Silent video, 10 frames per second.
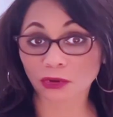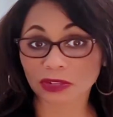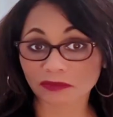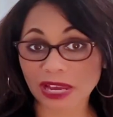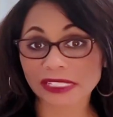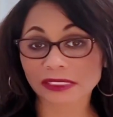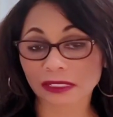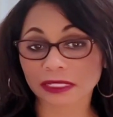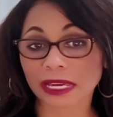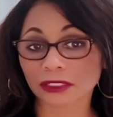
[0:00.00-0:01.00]
for advice
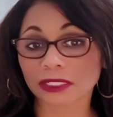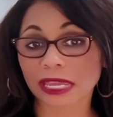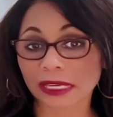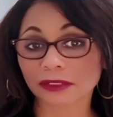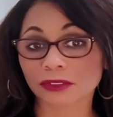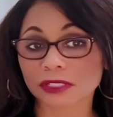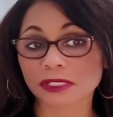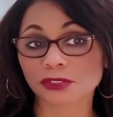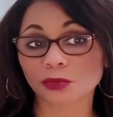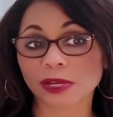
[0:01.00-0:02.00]
on how to handle the
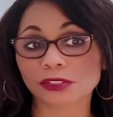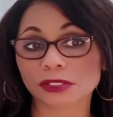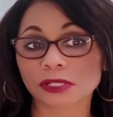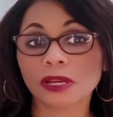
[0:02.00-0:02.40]
situation.